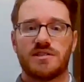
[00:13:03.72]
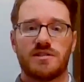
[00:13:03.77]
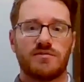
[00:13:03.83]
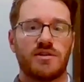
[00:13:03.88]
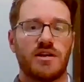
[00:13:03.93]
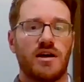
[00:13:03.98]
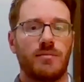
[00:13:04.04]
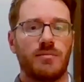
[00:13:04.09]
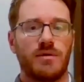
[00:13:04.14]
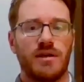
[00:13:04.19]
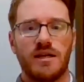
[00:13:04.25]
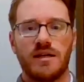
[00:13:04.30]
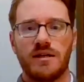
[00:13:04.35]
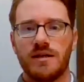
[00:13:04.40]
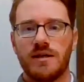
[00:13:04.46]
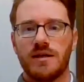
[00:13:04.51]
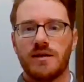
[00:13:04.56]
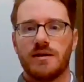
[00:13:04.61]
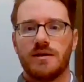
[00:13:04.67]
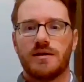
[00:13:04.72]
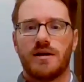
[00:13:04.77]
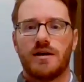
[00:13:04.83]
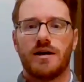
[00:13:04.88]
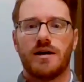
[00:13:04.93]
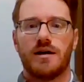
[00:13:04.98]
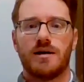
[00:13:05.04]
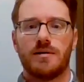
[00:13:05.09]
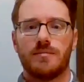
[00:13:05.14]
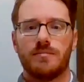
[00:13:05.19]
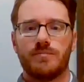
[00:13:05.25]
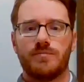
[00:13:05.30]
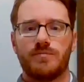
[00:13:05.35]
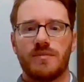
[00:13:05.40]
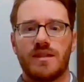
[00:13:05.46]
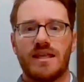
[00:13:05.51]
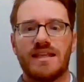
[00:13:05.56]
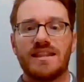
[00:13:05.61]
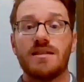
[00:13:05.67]
that have come in.
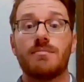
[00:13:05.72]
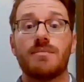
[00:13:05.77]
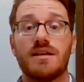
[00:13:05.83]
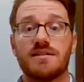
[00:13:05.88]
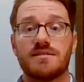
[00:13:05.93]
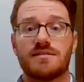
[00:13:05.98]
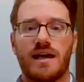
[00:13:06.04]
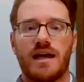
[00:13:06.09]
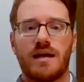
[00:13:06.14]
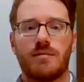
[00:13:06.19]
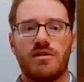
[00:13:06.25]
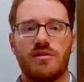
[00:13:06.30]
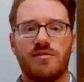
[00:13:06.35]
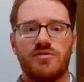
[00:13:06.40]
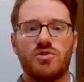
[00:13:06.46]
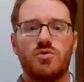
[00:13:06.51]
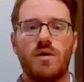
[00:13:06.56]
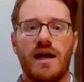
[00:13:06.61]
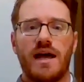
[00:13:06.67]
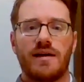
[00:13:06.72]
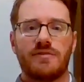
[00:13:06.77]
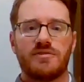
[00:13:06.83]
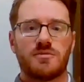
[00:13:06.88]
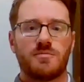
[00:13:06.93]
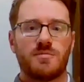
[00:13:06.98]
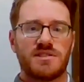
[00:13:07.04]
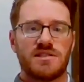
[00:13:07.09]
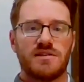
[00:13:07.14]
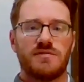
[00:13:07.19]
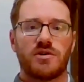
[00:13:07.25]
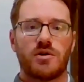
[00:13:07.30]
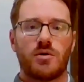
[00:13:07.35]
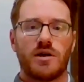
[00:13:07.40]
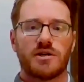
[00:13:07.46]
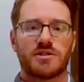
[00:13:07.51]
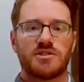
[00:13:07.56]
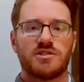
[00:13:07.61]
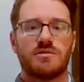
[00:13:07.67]
In the meantime, if you have specific
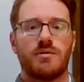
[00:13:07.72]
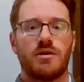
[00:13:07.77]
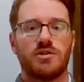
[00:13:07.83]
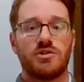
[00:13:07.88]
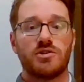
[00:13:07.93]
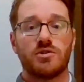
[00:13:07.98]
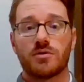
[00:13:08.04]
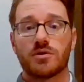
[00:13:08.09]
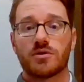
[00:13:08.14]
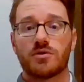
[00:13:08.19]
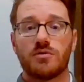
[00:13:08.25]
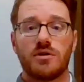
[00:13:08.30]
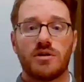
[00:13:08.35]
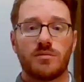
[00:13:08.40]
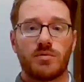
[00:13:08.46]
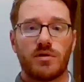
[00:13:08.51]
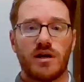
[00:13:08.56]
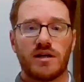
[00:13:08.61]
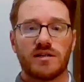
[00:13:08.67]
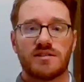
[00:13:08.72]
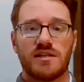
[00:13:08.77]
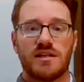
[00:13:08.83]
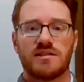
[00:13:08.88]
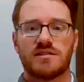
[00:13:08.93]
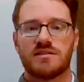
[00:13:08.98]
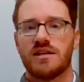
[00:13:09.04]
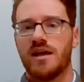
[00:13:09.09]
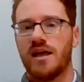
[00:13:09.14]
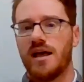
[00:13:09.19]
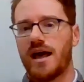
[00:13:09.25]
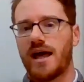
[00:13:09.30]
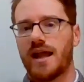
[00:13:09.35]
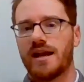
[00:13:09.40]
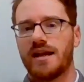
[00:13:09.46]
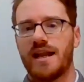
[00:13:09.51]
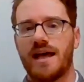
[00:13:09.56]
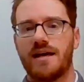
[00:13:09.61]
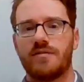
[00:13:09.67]
questions about your recruiting process, how
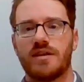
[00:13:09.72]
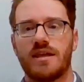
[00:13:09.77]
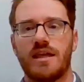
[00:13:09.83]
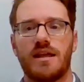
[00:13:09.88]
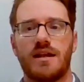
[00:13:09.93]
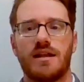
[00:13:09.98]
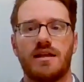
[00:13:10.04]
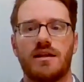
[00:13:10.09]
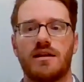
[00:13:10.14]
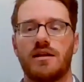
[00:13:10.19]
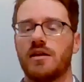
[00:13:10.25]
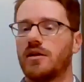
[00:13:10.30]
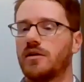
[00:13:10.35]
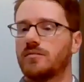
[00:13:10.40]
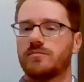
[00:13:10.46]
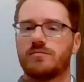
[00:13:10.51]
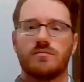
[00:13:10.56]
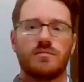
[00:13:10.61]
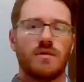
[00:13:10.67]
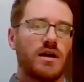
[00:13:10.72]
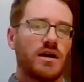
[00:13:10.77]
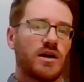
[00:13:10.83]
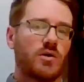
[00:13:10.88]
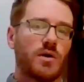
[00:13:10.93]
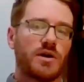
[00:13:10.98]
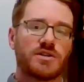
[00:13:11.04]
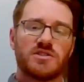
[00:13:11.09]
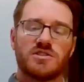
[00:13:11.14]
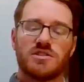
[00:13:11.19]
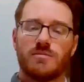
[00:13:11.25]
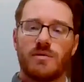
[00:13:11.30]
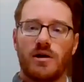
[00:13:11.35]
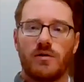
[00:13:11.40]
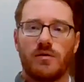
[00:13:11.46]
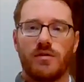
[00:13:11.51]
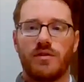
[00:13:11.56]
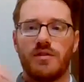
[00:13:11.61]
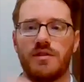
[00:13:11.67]
to navigate it, questions
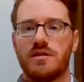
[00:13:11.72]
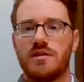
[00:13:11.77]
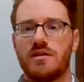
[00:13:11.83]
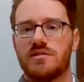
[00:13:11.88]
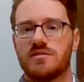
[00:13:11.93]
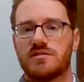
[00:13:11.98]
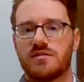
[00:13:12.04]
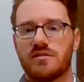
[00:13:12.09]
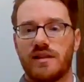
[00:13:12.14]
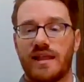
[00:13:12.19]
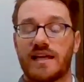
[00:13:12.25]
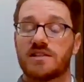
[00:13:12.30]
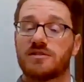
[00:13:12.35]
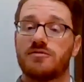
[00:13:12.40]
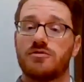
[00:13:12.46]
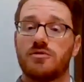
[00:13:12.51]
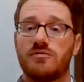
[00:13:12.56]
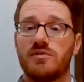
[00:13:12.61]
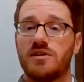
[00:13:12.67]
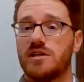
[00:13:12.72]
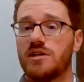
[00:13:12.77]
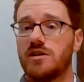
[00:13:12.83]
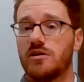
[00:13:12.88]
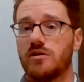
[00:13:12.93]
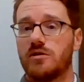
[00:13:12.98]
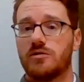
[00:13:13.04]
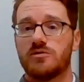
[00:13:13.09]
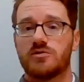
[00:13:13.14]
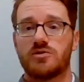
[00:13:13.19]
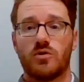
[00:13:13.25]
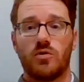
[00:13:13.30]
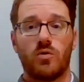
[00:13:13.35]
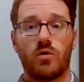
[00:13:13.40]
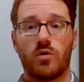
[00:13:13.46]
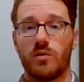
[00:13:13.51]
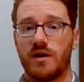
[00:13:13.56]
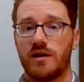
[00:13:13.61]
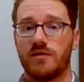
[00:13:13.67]
about these last few videos,
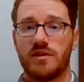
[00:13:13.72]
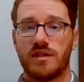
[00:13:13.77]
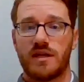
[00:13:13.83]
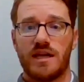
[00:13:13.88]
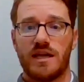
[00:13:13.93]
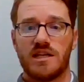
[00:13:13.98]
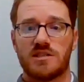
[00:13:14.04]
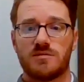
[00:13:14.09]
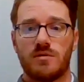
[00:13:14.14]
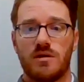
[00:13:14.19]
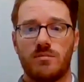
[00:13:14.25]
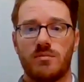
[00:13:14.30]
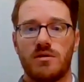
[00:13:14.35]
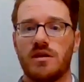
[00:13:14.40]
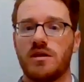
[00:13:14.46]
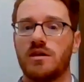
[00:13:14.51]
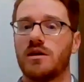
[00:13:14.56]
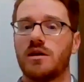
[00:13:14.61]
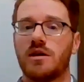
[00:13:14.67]
or whatever the case may be,